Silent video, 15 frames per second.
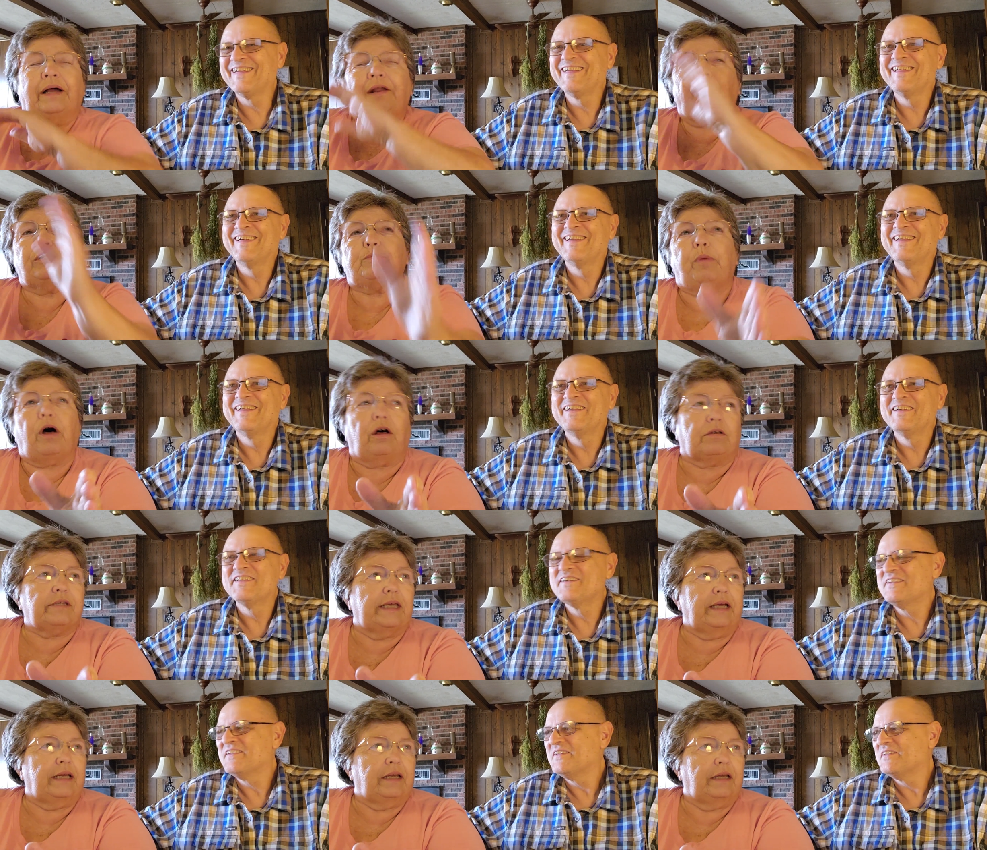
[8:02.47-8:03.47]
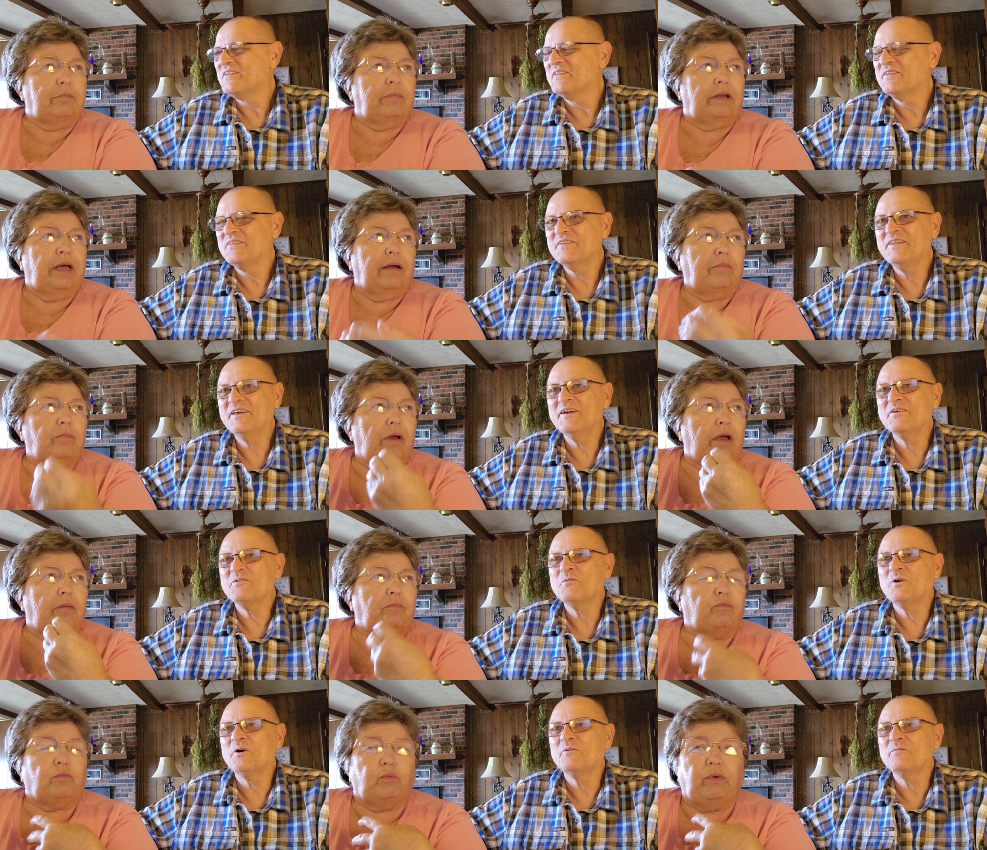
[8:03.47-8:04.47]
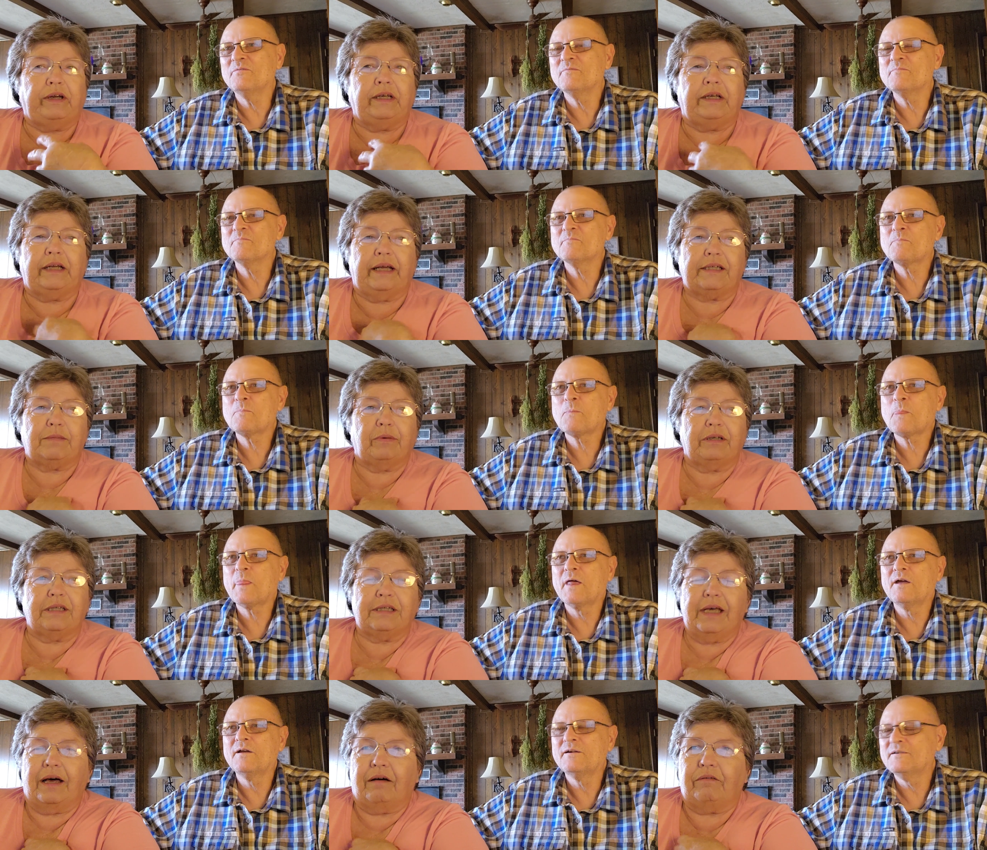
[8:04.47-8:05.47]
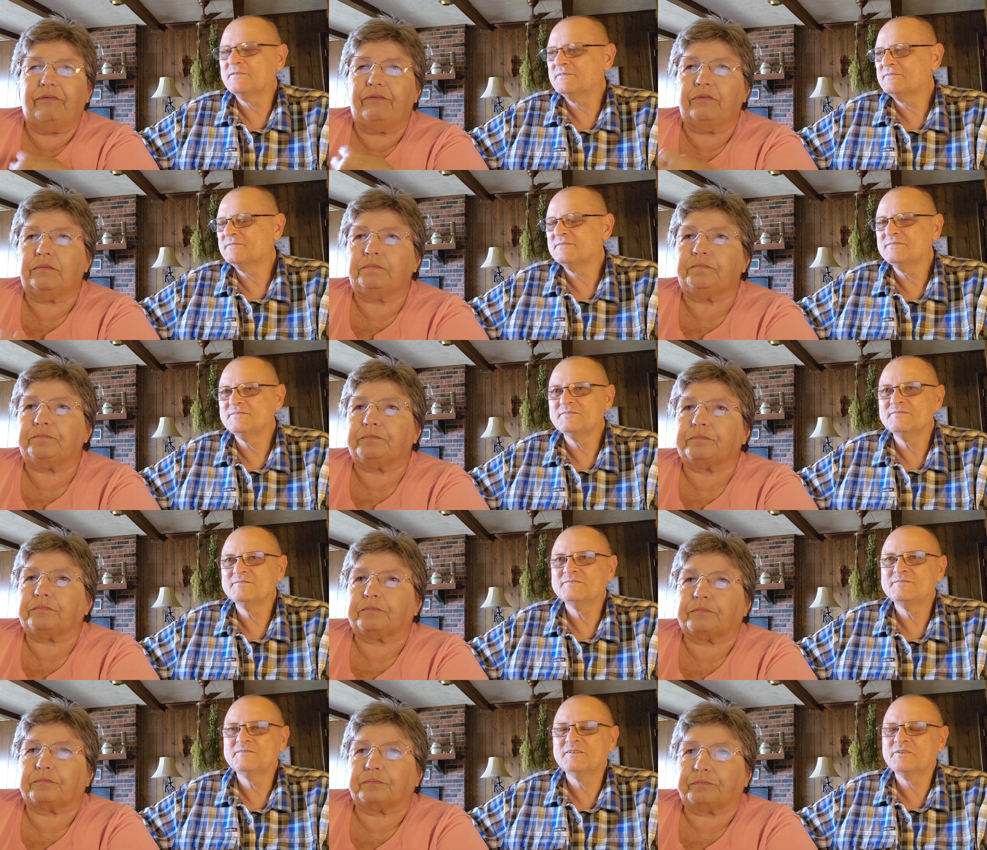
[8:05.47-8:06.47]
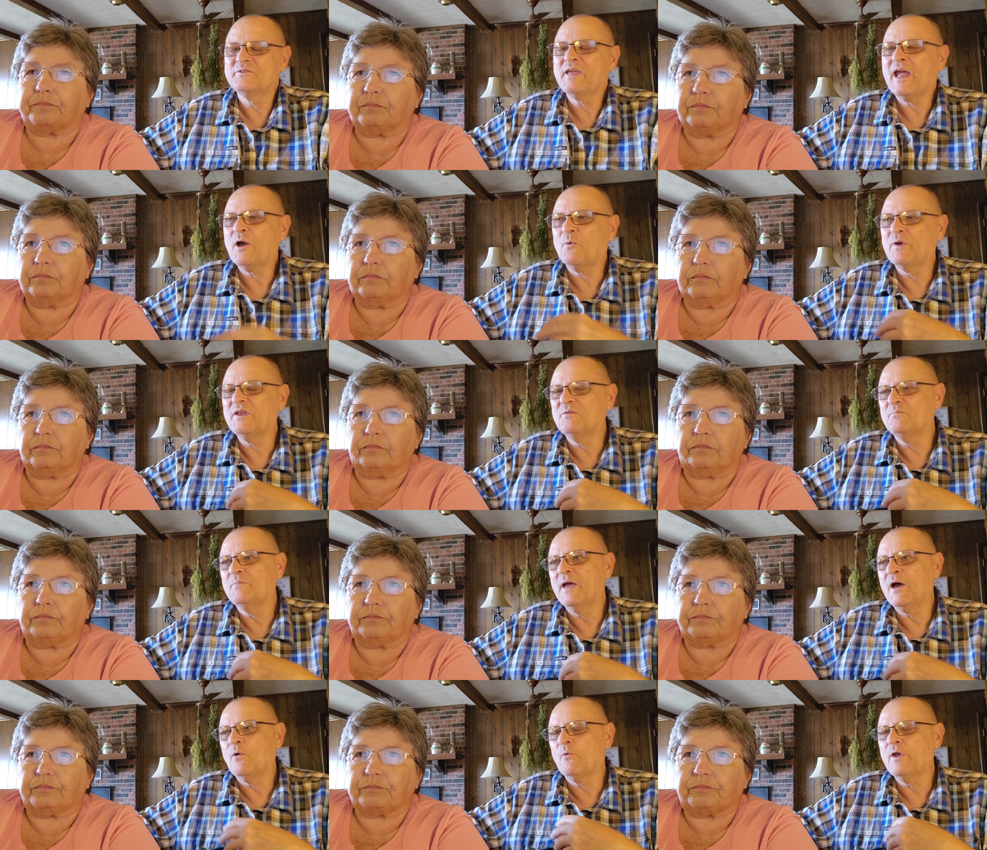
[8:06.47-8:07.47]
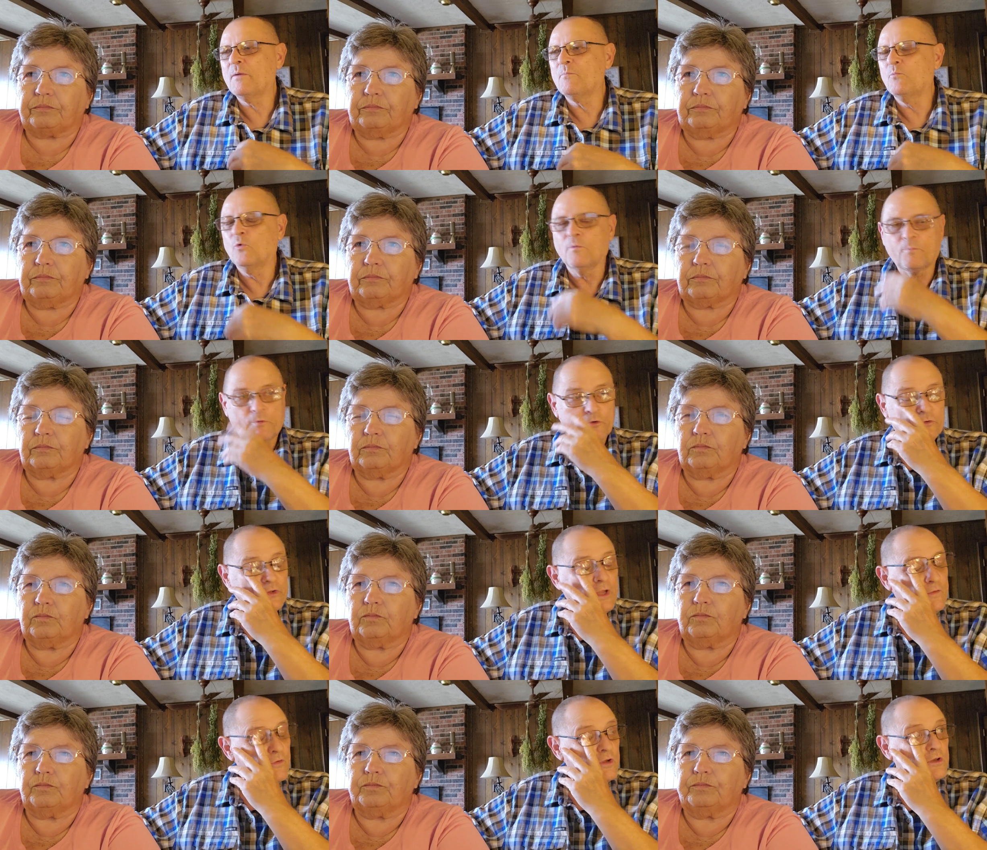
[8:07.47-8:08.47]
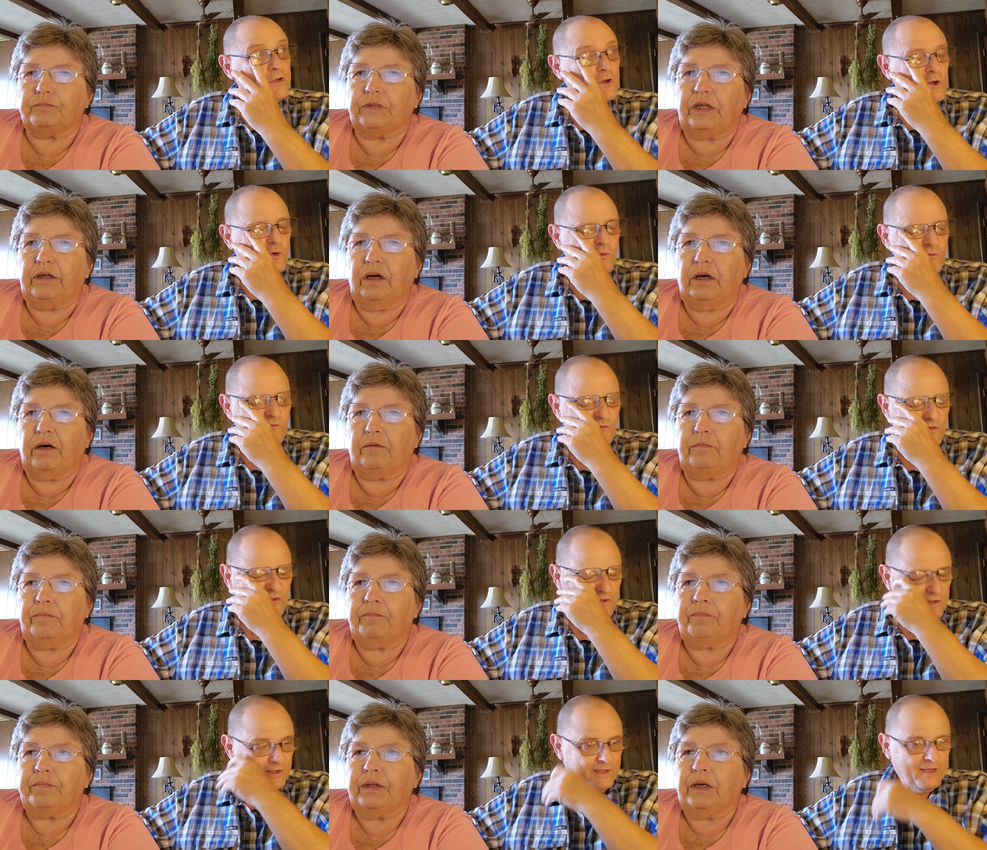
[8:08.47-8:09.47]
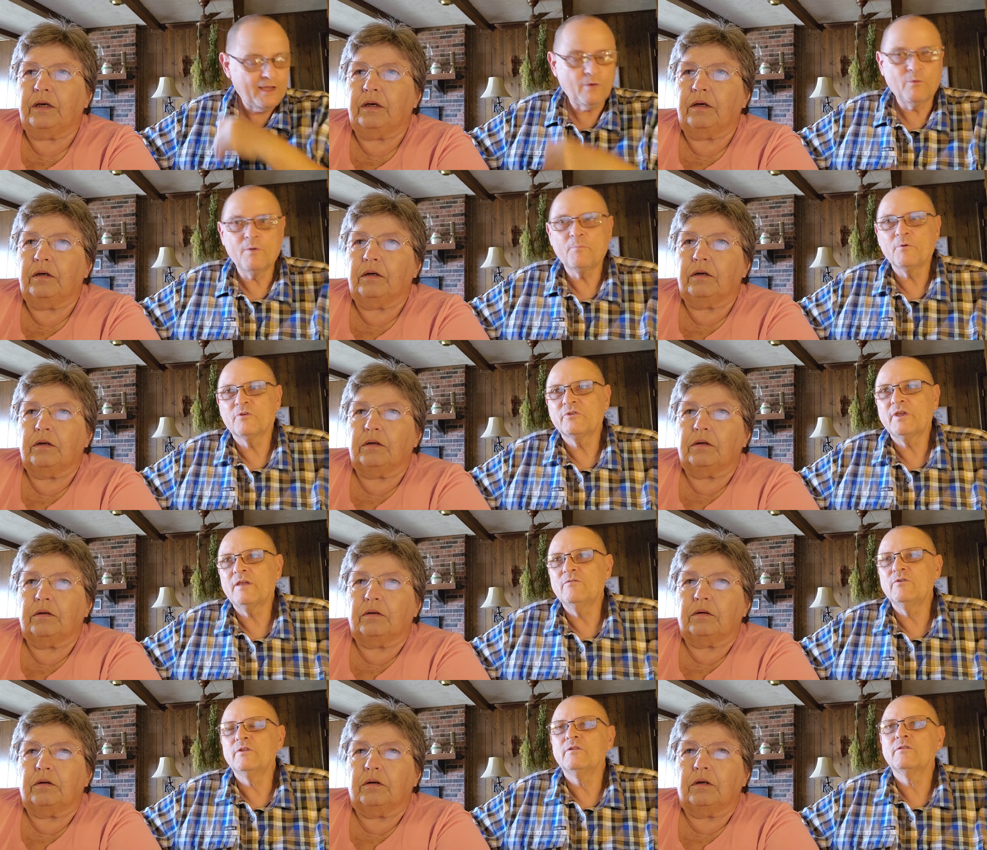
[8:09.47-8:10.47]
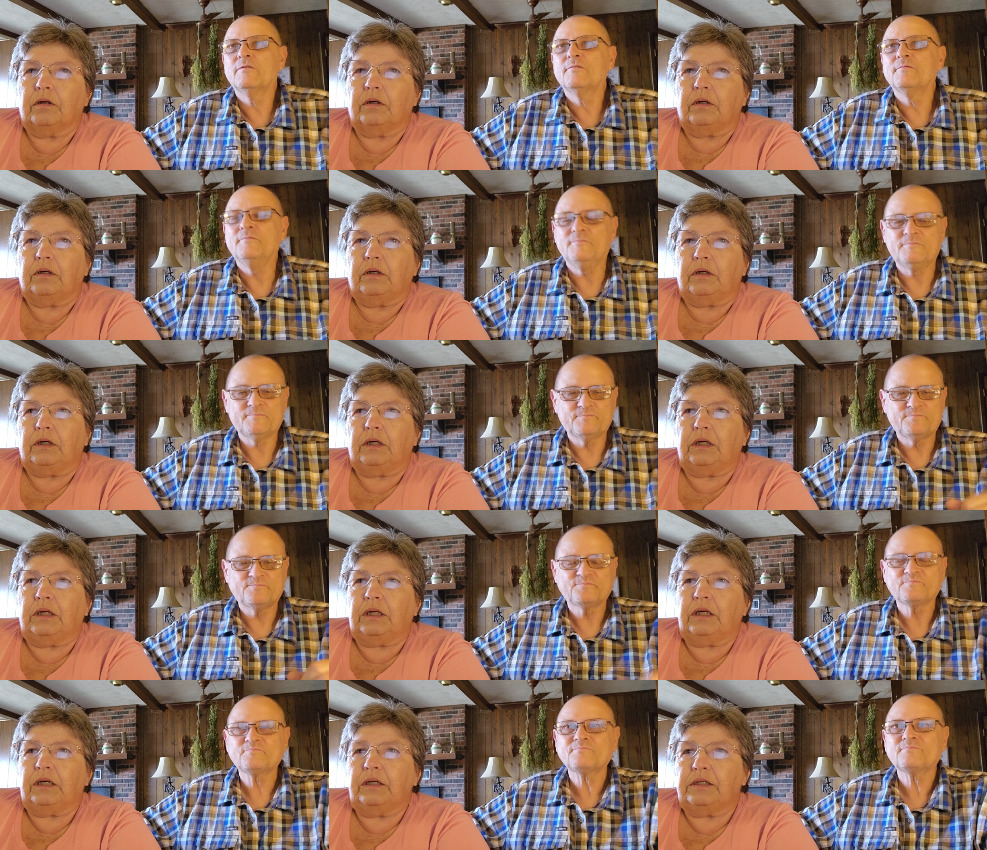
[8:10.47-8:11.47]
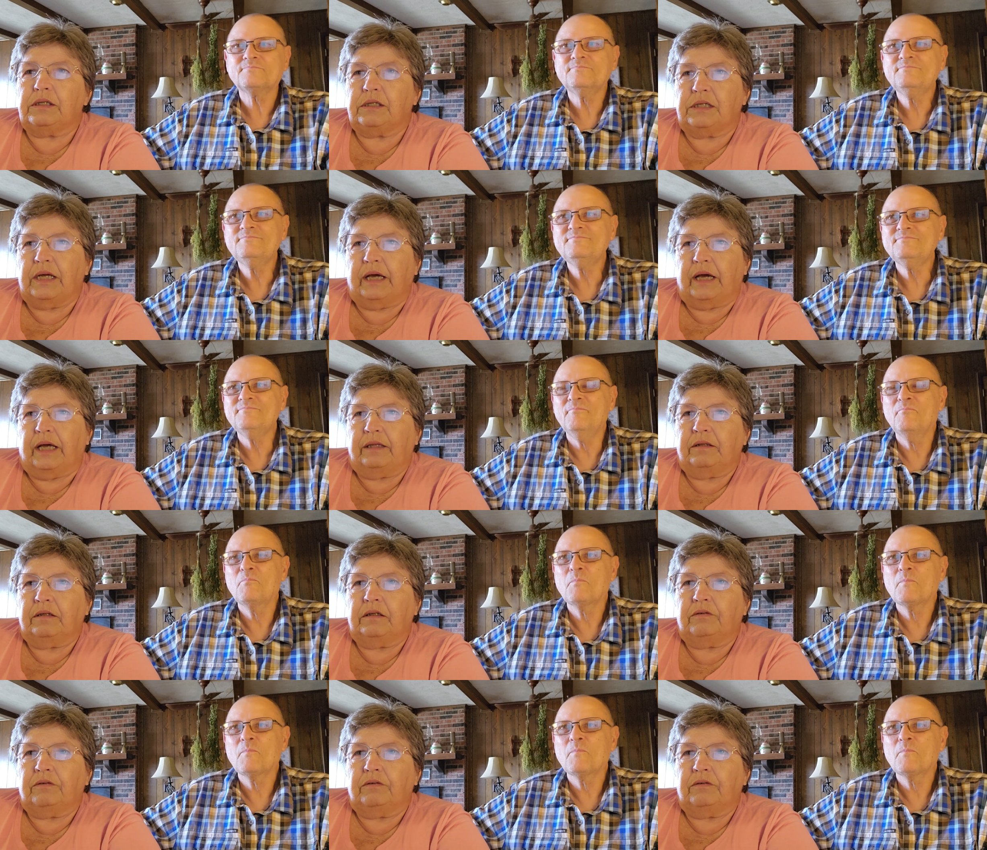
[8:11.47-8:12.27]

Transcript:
Speaker 1: I know it's Paul saying it, but I, yeah, I well, read it as myself.
Speaker 2: It's how we how we will perceive it. You know, yeah. How we perceive it.
Speaker 1: In his stead, the